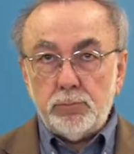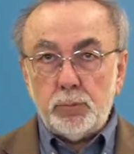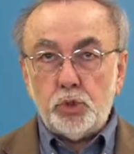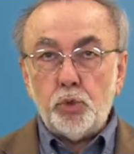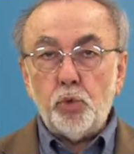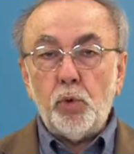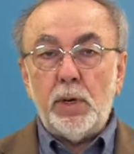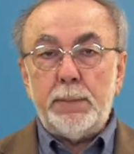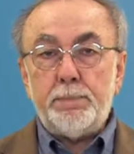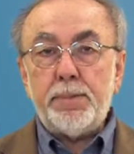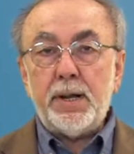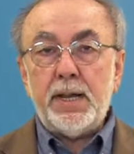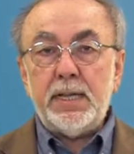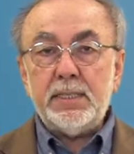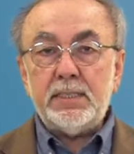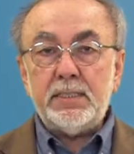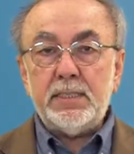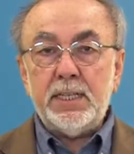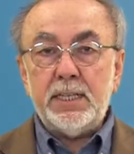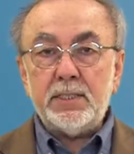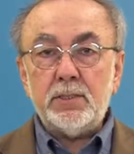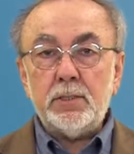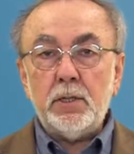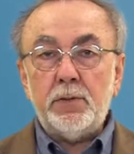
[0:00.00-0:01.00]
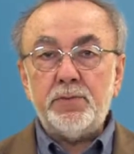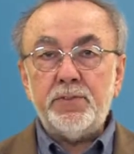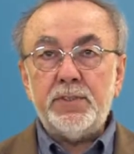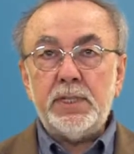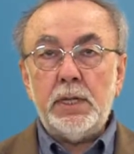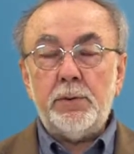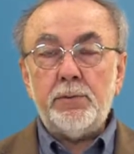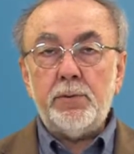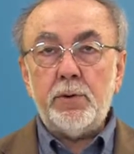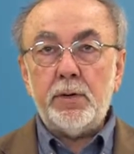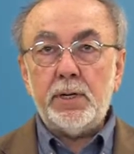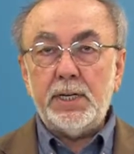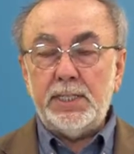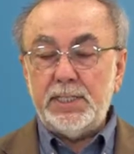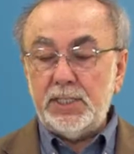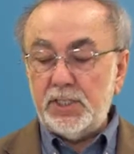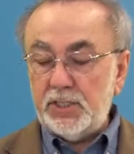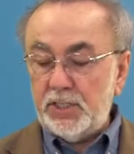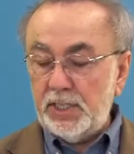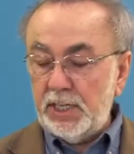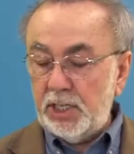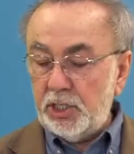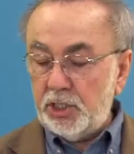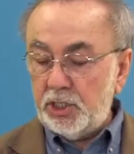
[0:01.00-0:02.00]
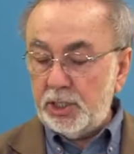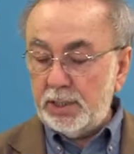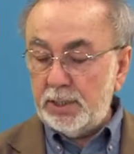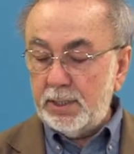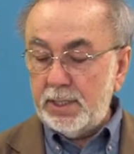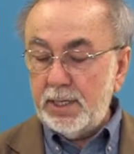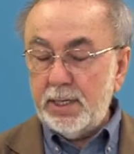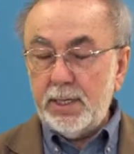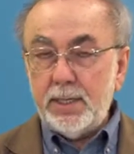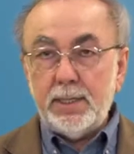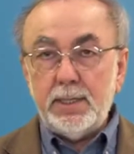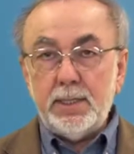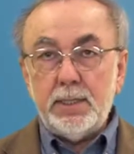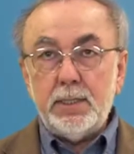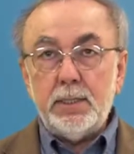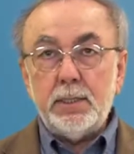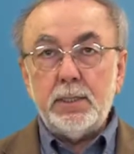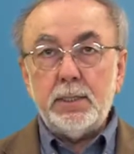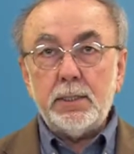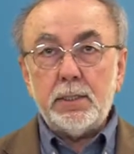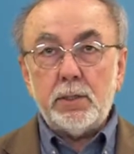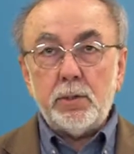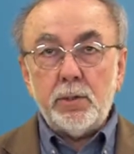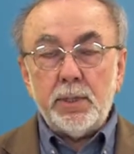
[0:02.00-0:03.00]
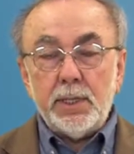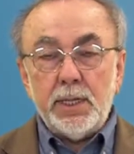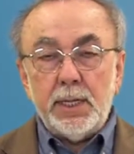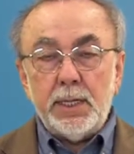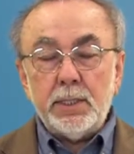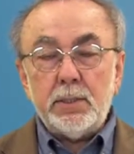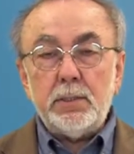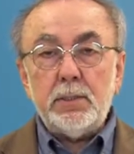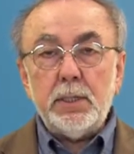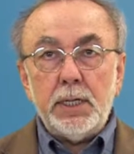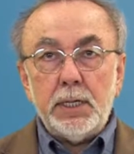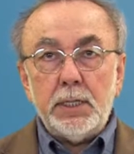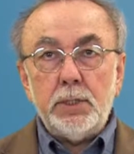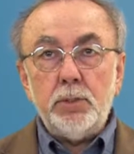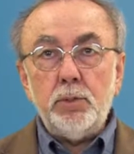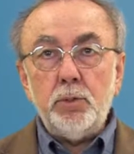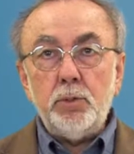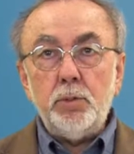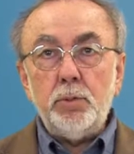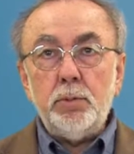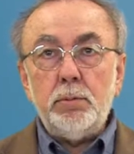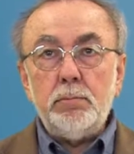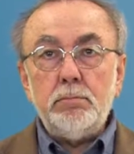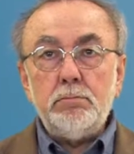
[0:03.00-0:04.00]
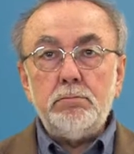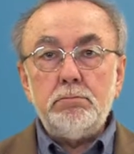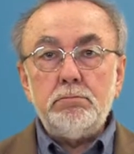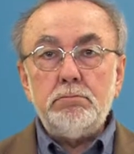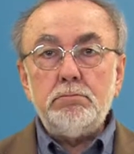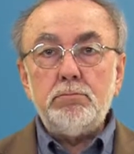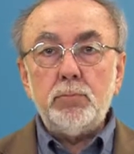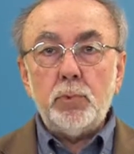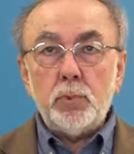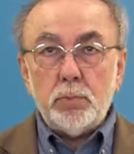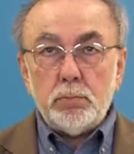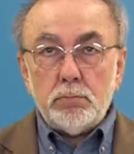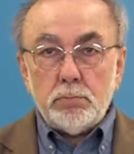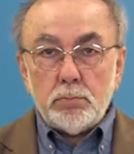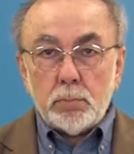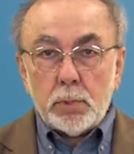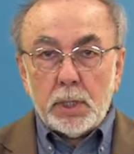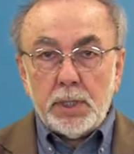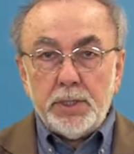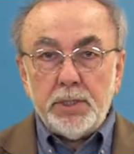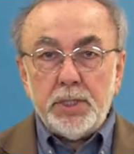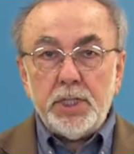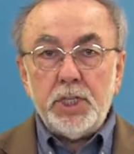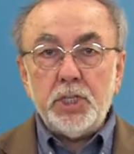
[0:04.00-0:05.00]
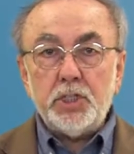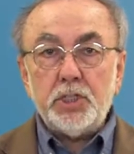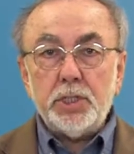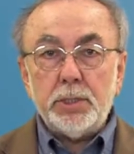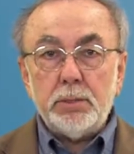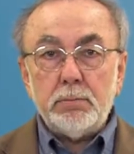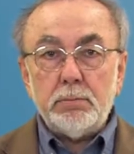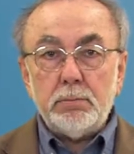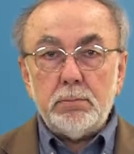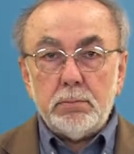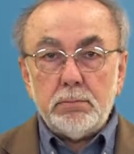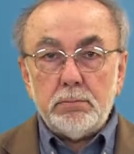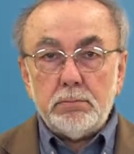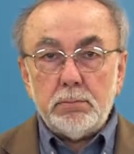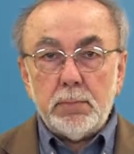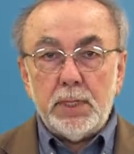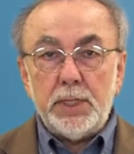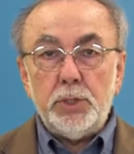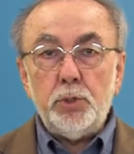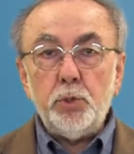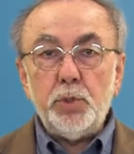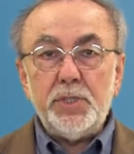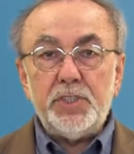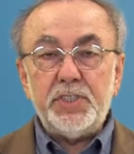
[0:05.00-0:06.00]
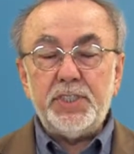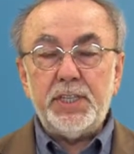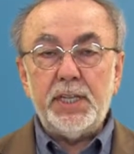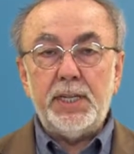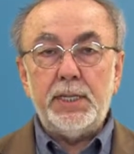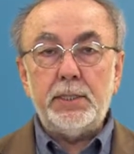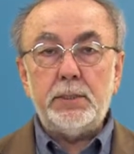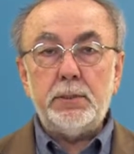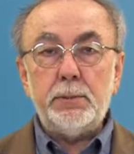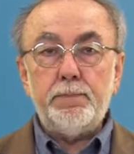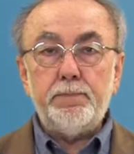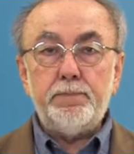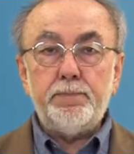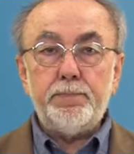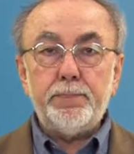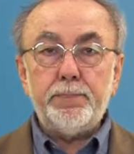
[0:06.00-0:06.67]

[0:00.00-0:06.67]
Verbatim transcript: through a process of self-organization, create a new condition, a new state.